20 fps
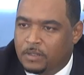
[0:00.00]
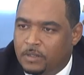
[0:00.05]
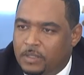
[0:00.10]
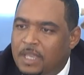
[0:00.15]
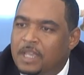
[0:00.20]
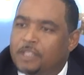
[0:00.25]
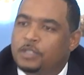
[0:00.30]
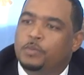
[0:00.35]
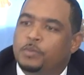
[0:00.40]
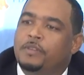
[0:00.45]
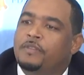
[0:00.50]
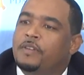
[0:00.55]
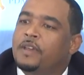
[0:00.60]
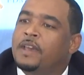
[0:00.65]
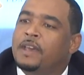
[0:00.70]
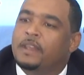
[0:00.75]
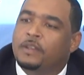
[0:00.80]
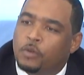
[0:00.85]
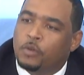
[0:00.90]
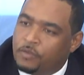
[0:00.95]
Yes, we've
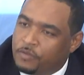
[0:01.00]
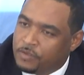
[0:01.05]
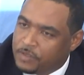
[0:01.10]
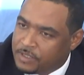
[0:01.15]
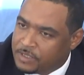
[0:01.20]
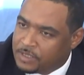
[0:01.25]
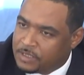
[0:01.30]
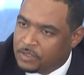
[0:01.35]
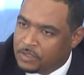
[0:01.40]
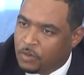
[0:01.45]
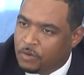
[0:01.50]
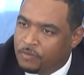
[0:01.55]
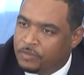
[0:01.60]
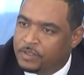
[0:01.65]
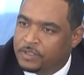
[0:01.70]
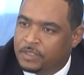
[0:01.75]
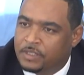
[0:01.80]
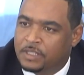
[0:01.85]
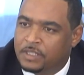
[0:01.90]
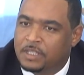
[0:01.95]
had over
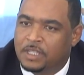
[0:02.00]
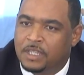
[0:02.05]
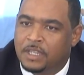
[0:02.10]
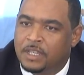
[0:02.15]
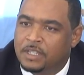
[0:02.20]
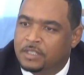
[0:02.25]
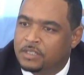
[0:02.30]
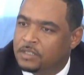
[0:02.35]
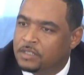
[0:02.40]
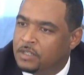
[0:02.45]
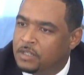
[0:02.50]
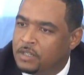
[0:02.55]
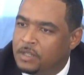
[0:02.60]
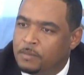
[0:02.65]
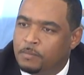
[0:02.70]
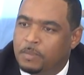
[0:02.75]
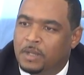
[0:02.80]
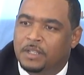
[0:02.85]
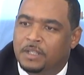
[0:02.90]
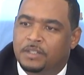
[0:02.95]
the years
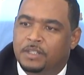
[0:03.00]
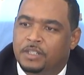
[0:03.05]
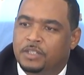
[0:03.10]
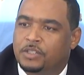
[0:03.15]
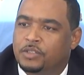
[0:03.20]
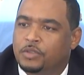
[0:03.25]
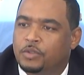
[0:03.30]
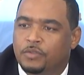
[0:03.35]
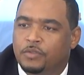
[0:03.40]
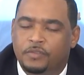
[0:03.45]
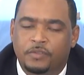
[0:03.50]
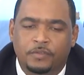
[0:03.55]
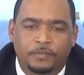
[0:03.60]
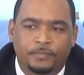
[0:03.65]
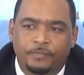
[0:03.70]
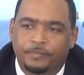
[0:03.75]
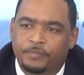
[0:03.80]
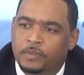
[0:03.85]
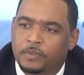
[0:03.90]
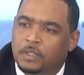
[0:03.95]
politicians who've
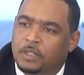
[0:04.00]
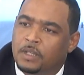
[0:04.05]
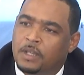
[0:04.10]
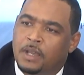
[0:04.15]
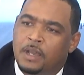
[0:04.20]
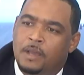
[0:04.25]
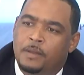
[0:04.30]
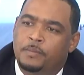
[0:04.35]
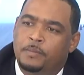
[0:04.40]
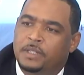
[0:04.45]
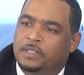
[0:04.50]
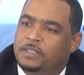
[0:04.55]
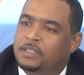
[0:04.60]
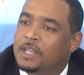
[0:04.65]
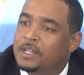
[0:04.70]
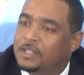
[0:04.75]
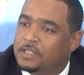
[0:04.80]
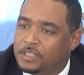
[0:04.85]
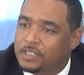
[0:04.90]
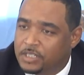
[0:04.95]
been
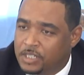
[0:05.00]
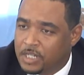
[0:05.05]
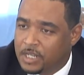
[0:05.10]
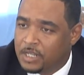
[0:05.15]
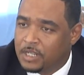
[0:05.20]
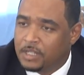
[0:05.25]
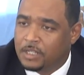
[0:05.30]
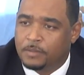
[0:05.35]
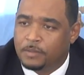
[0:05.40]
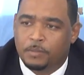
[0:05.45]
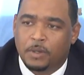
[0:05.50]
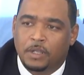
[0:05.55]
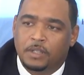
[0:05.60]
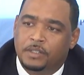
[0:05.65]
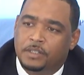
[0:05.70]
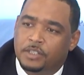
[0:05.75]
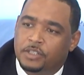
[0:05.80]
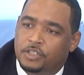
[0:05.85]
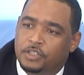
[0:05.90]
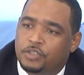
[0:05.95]
sent to jail and
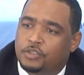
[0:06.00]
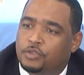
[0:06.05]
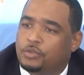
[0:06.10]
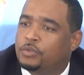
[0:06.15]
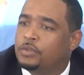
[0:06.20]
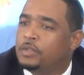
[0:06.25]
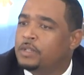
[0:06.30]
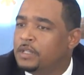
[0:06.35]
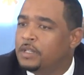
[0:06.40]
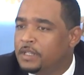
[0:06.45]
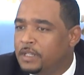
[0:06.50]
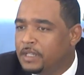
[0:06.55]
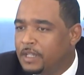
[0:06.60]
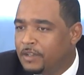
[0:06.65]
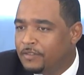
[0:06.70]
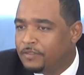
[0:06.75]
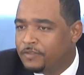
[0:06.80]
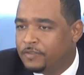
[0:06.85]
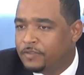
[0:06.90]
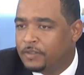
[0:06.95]
politicians who
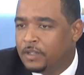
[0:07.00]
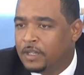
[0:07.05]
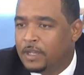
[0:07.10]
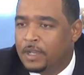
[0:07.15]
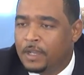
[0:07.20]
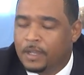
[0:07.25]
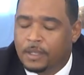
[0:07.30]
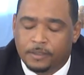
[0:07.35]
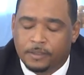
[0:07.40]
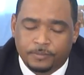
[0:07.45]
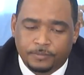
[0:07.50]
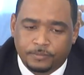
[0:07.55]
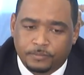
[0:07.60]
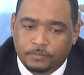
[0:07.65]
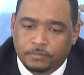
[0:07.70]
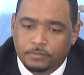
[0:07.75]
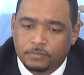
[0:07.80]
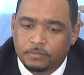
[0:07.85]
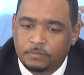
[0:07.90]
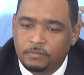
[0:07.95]
have,
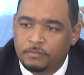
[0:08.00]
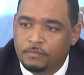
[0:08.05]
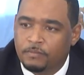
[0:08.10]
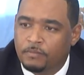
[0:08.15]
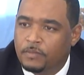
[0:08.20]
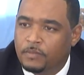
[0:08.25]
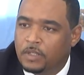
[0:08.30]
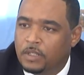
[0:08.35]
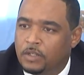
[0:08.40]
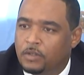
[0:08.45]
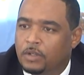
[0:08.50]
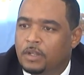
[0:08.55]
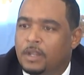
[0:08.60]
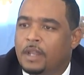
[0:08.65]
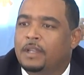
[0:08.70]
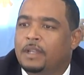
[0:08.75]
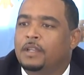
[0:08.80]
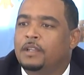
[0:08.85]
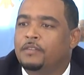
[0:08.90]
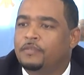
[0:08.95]
you know,
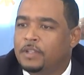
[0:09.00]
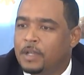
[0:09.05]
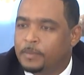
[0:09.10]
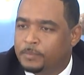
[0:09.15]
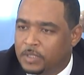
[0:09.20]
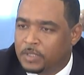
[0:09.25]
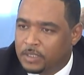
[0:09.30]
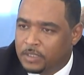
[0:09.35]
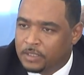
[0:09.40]
not lived up to